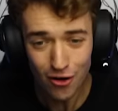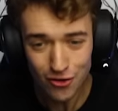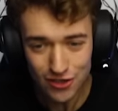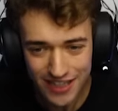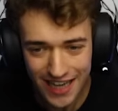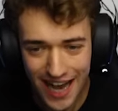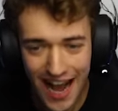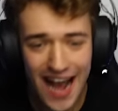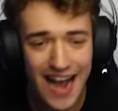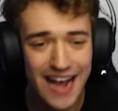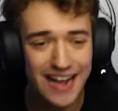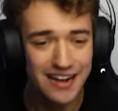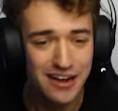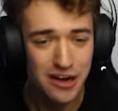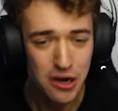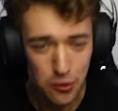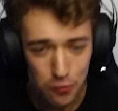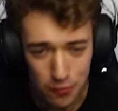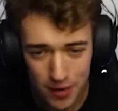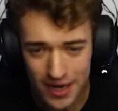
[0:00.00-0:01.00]
Okay,
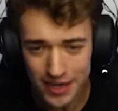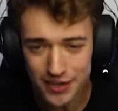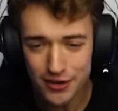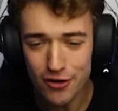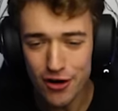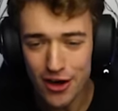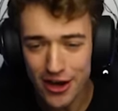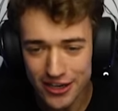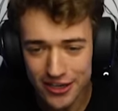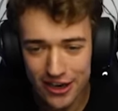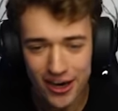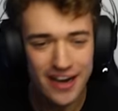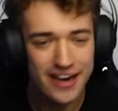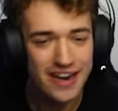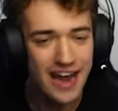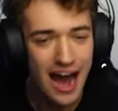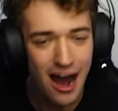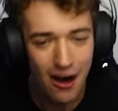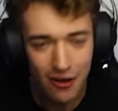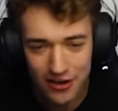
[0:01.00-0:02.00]
we're doing good
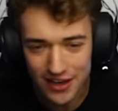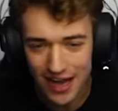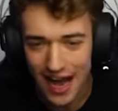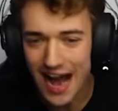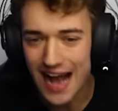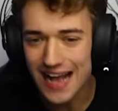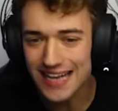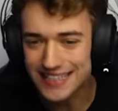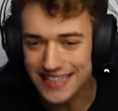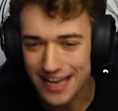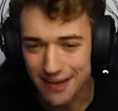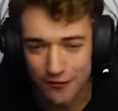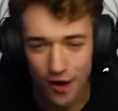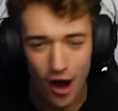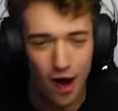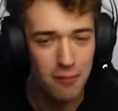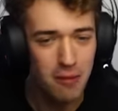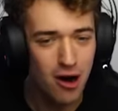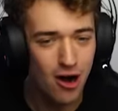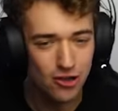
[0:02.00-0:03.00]
now, guys. I've
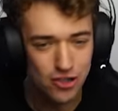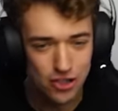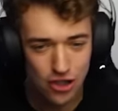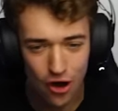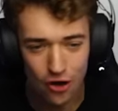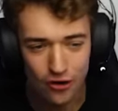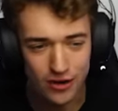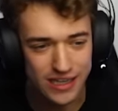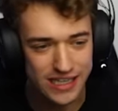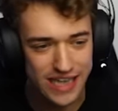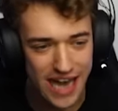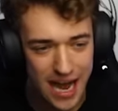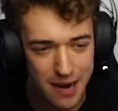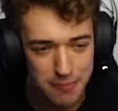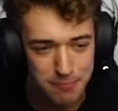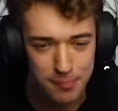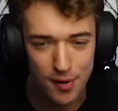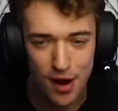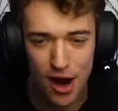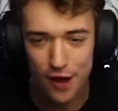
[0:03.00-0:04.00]
almost only
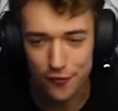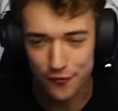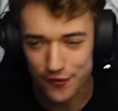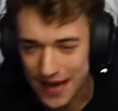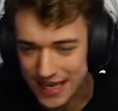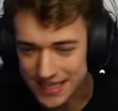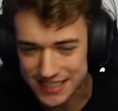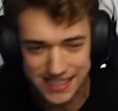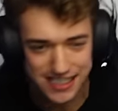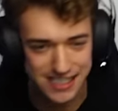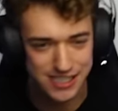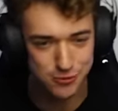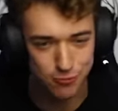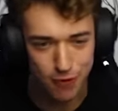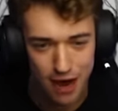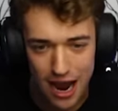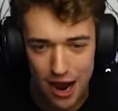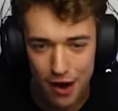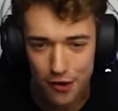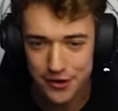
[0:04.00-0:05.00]
gotten perfects this
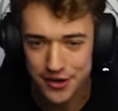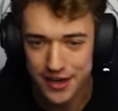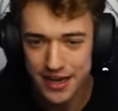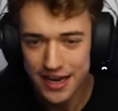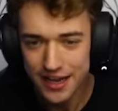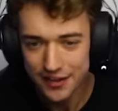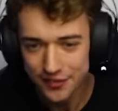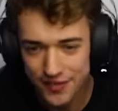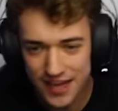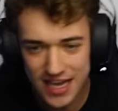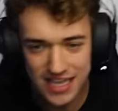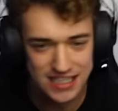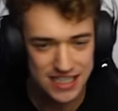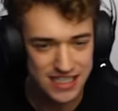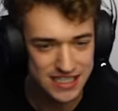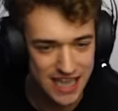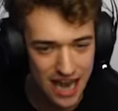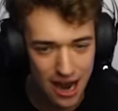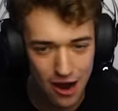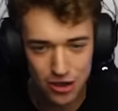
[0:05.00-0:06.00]
round. This
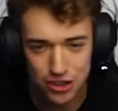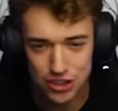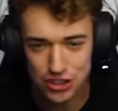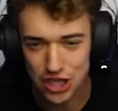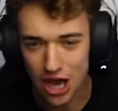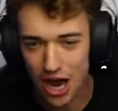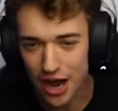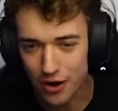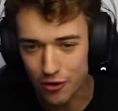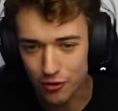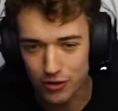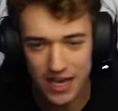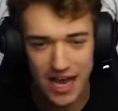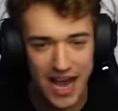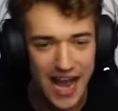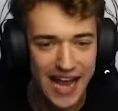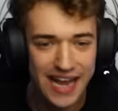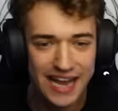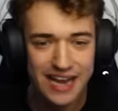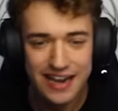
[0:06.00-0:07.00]
is how it start,
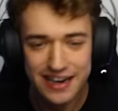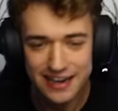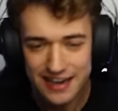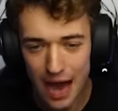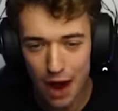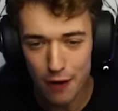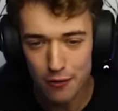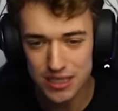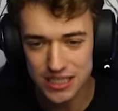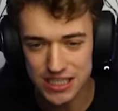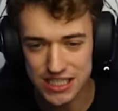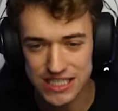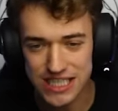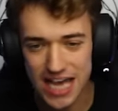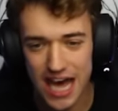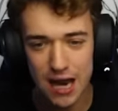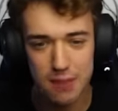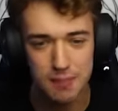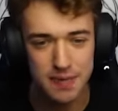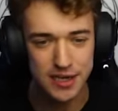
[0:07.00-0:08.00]
okay? Now we just
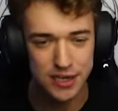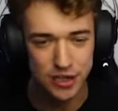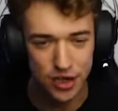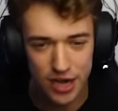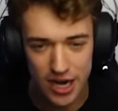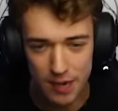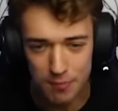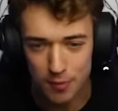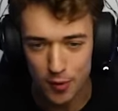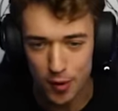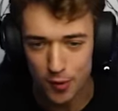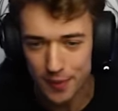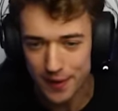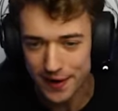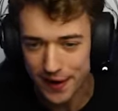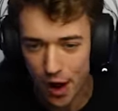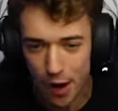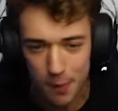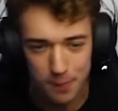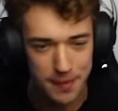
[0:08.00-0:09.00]
gotta be good at
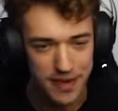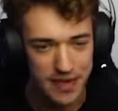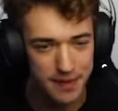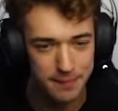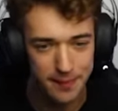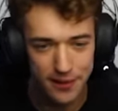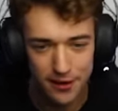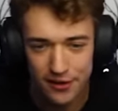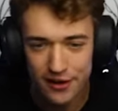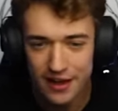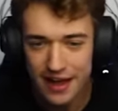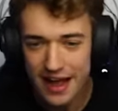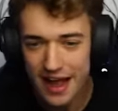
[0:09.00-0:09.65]
pooping on people,